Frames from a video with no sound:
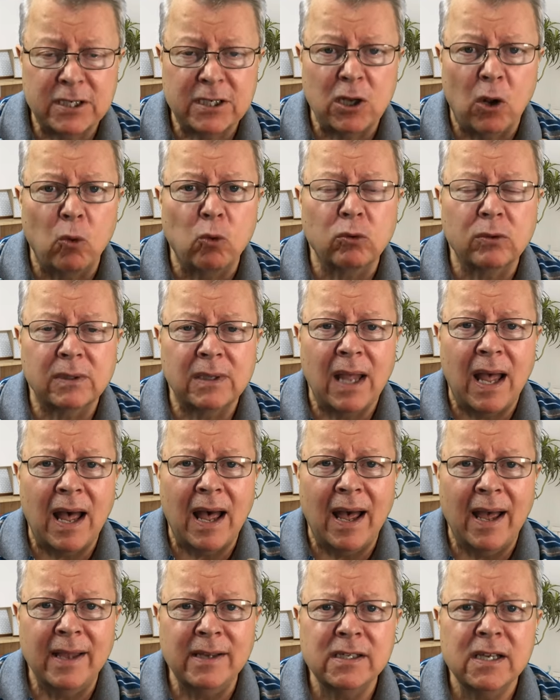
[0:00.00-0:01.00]
soul
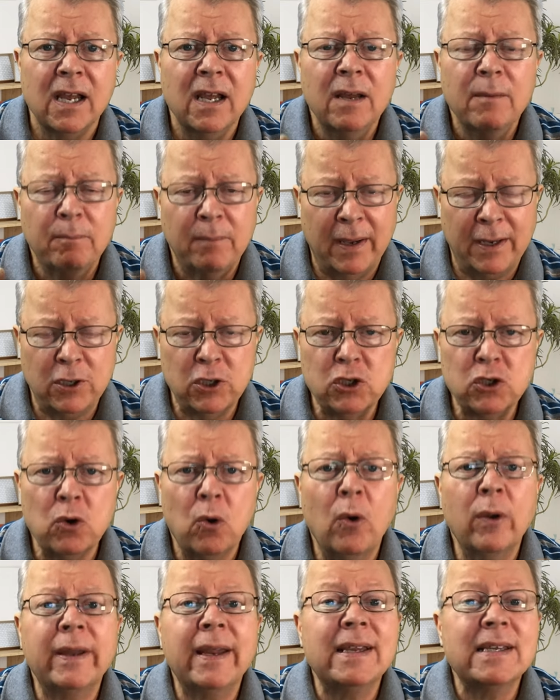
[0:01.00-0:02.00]
ties, make
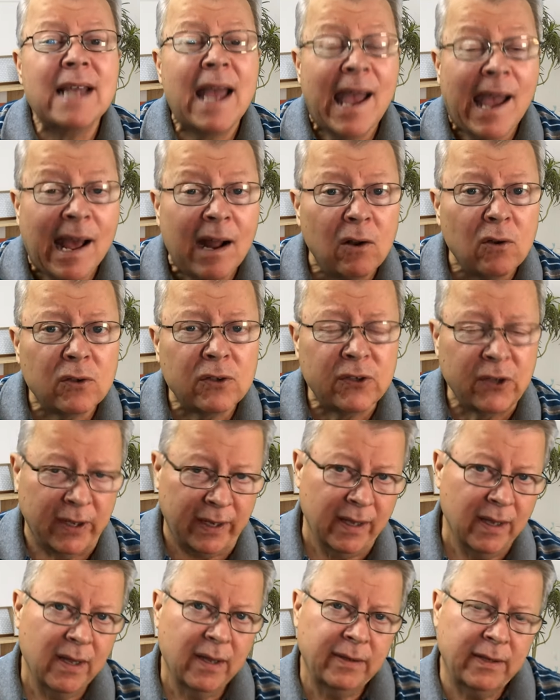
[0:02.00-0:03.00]
sure it is
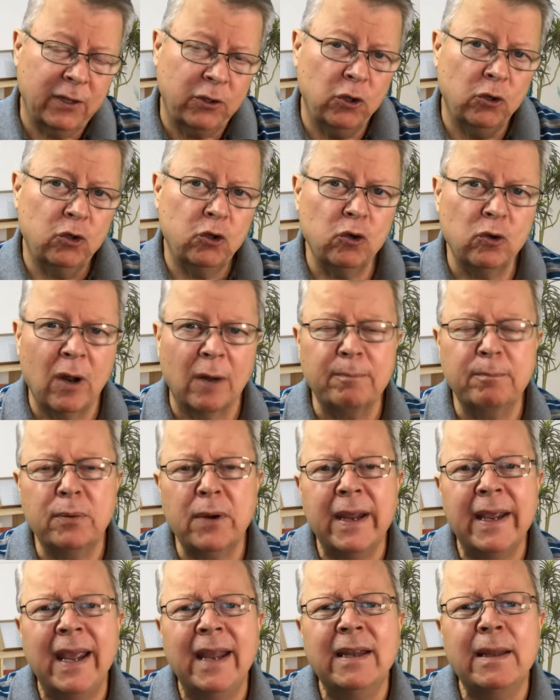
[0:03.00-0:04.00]
healthy, that you do not
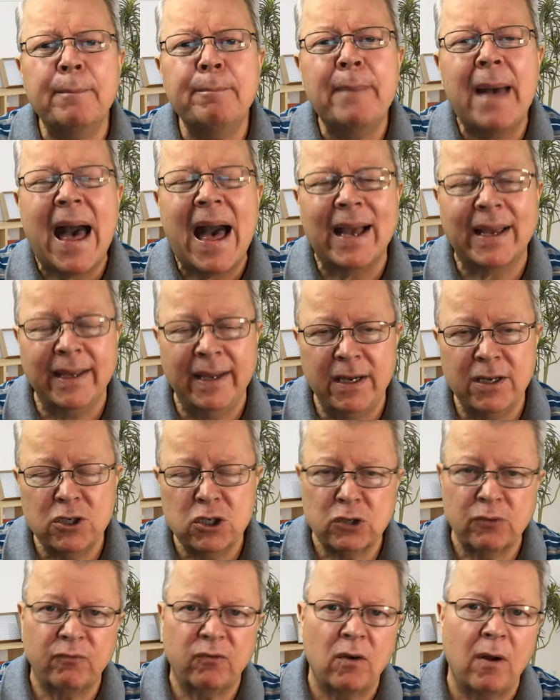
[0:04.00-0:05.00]
bring in the
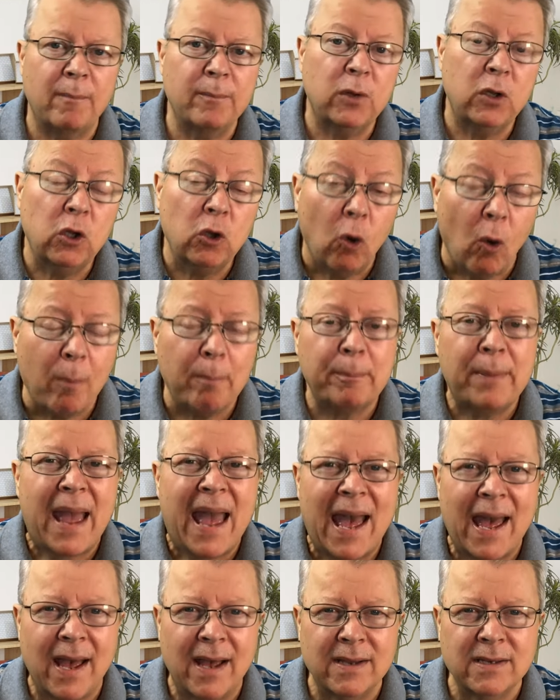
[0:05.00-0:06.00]
baggage from your
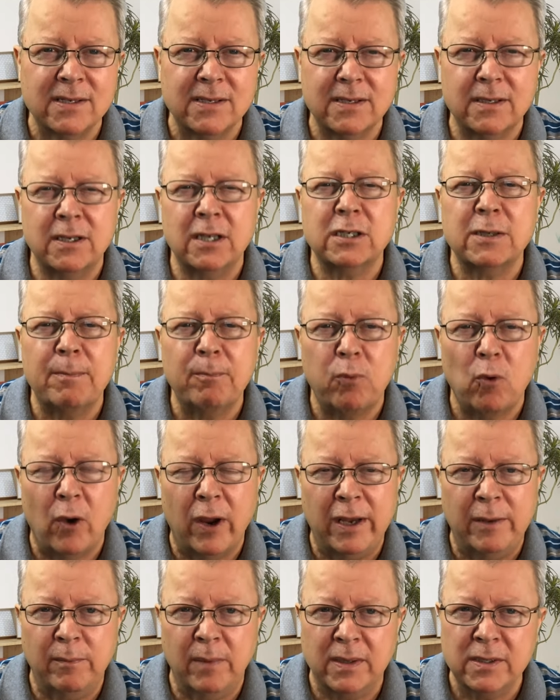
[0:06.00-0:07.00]
past
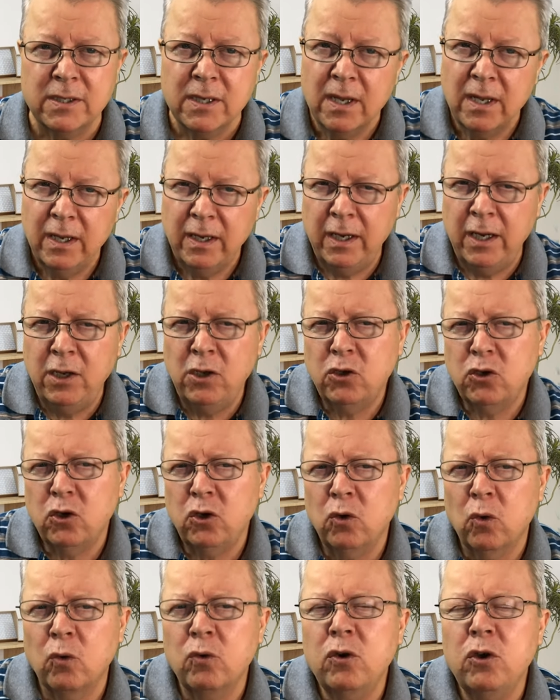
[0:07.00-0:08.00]
disappointments into
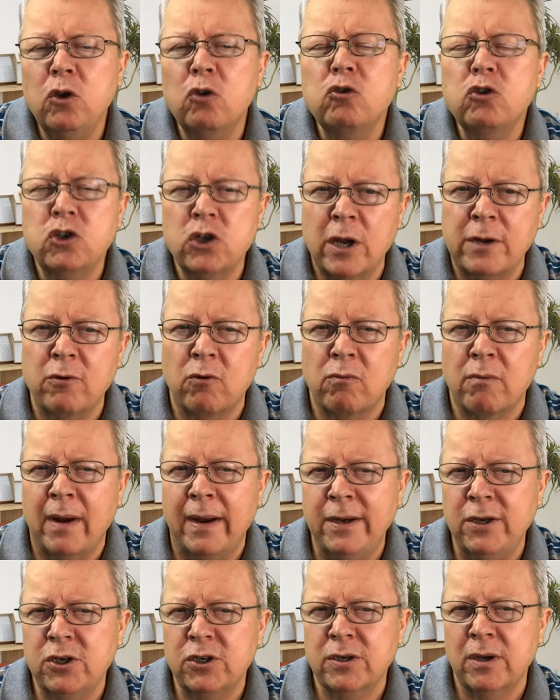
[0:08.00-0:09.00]
your new
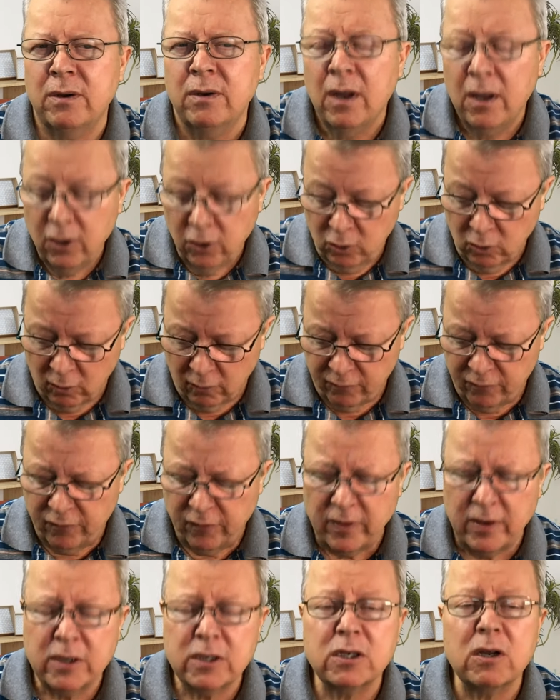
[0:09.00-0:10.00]
generation, your
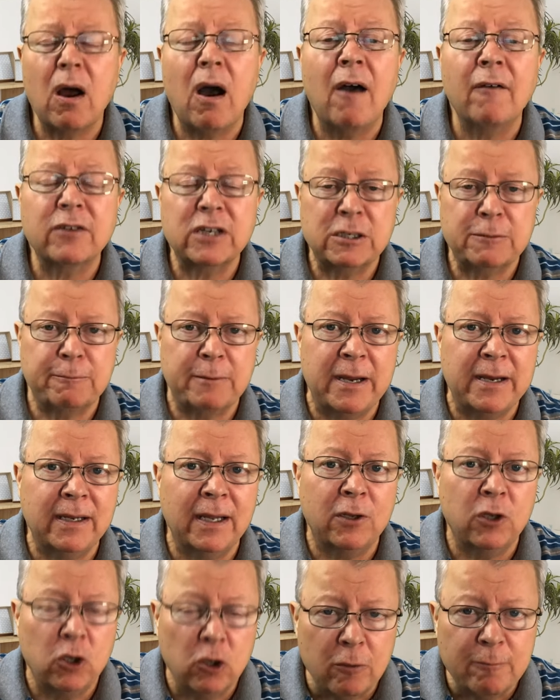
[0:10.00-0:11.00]
first offspring
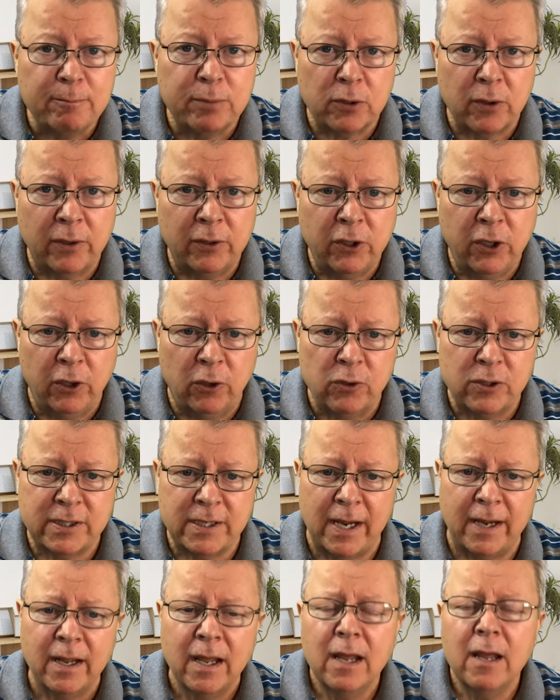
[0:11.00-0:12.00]
that you're
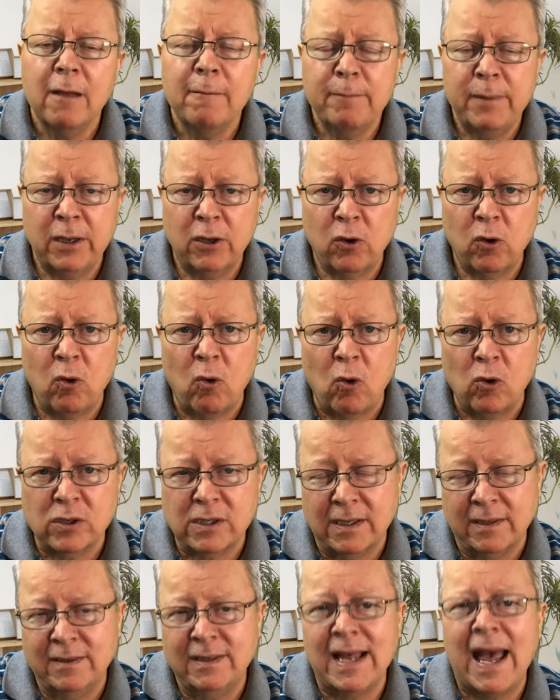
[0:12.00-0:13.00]
producing,
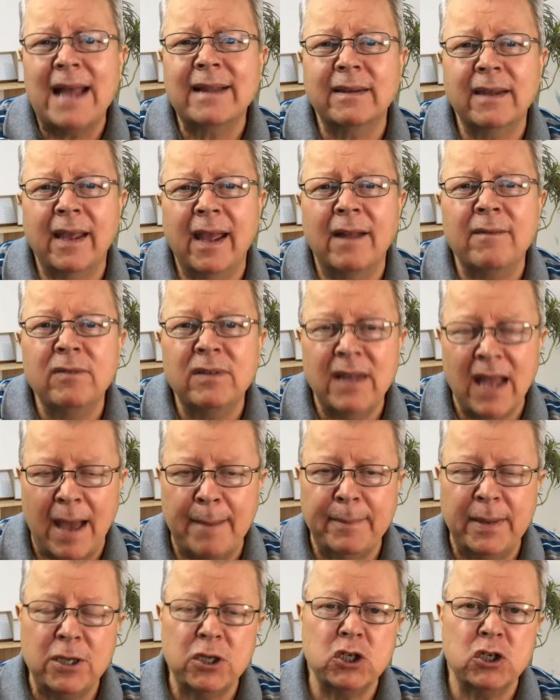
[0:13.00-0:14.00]
because that can
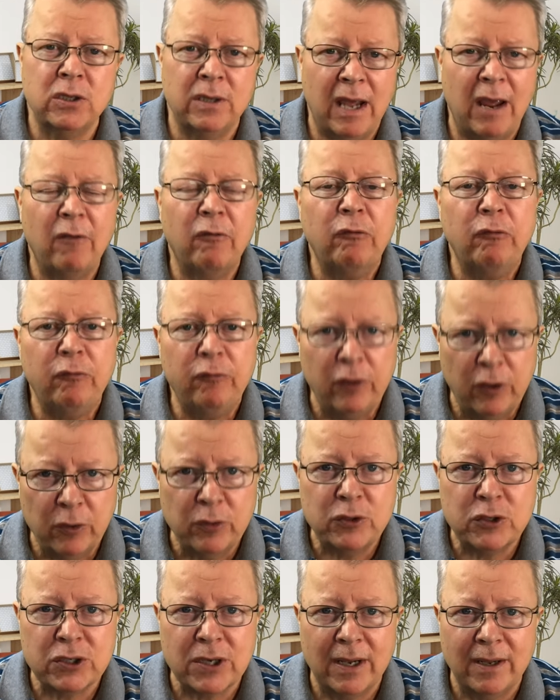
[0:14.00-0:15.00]
damage their
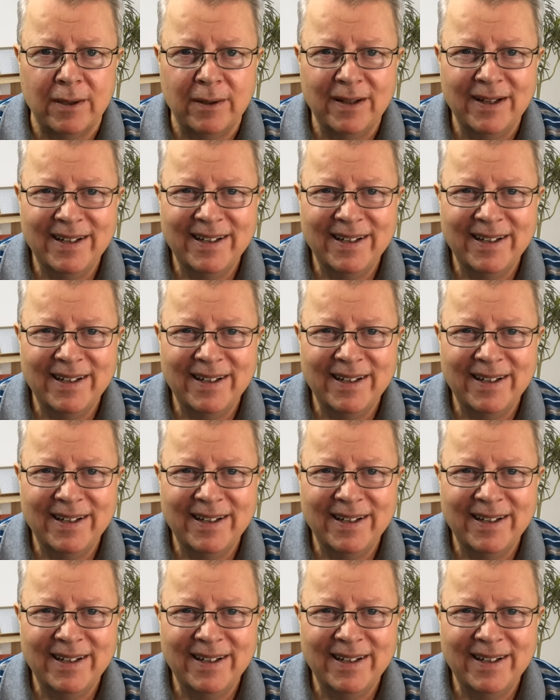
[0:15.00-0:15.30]
future.